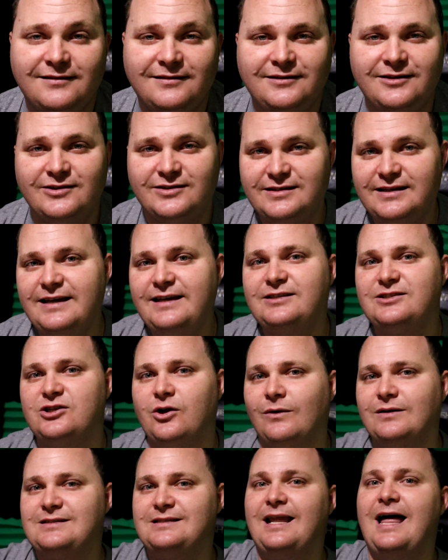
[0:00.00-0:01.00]
You see?
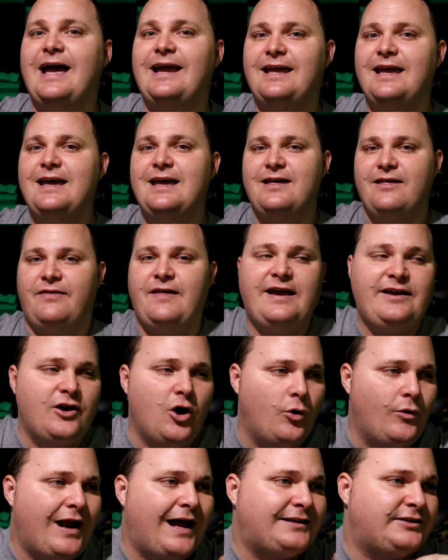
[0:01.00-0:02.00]
So it's like they
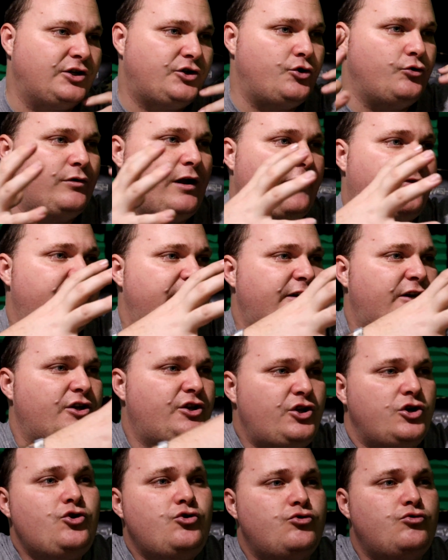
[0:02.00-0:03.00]
know not to do nothing to
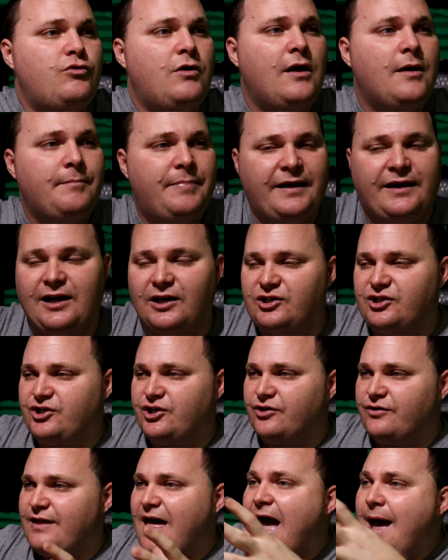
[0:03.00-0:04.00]
you because
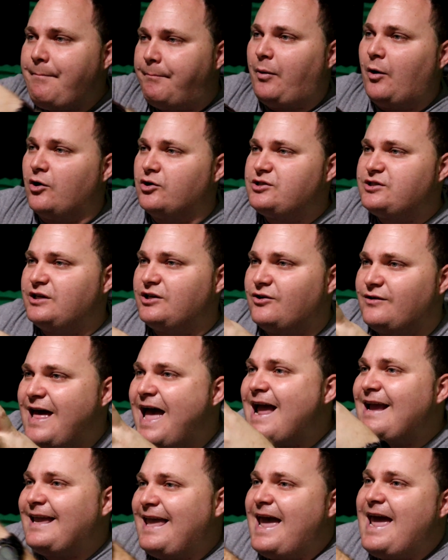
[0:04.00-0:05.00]
you're that person or
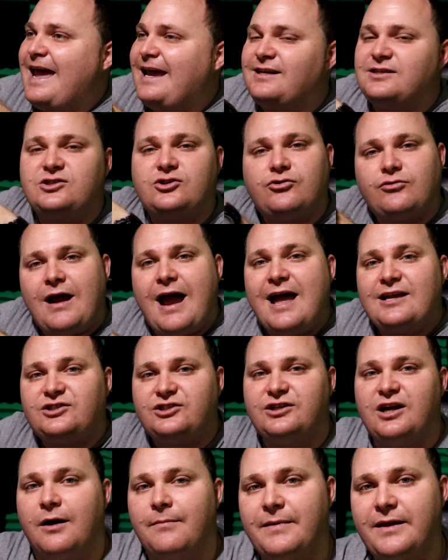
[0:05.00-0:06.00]
that gang's
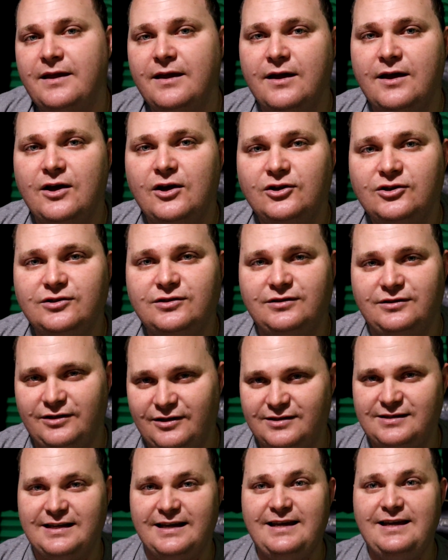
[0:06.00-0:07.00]
crash dummy.
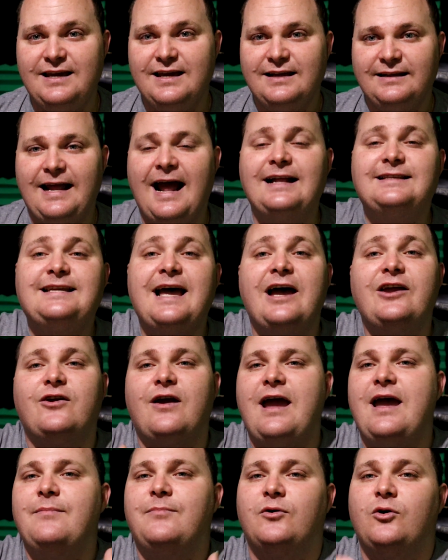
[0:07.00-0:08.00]
You see? That's how
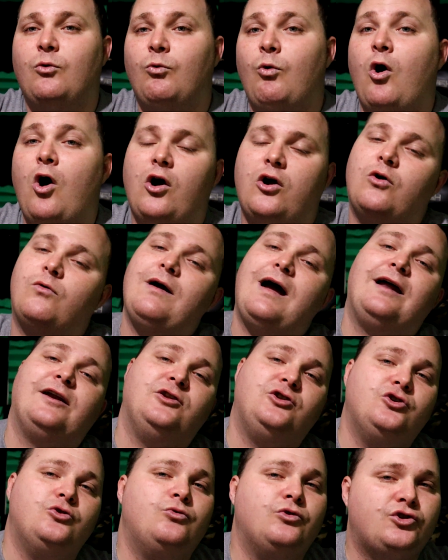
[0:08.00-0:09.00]
you're able to walk around
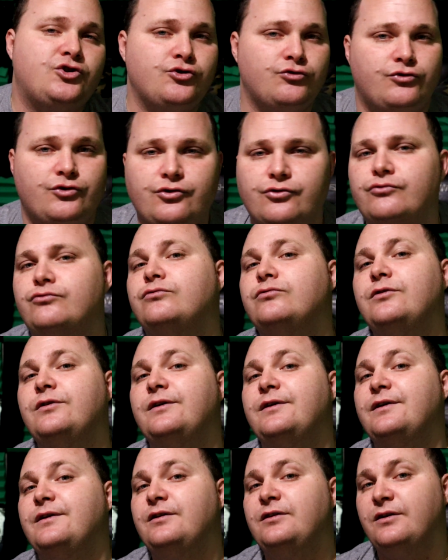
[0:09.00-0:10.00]
and do what you do.
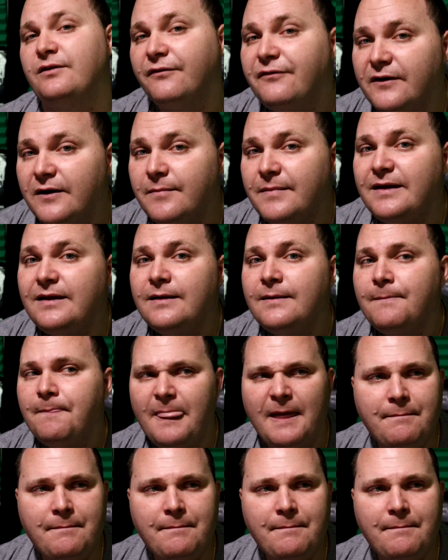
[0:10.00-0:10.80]
You feel me?